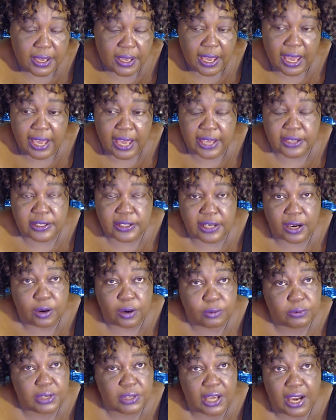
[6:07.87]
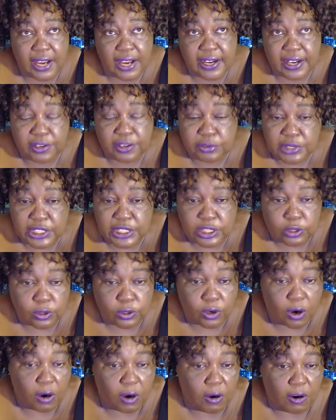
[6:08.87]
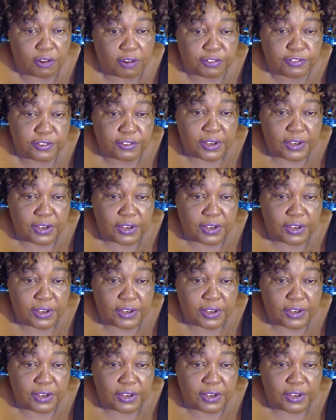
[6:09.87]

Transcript: and uh, we had a little cough.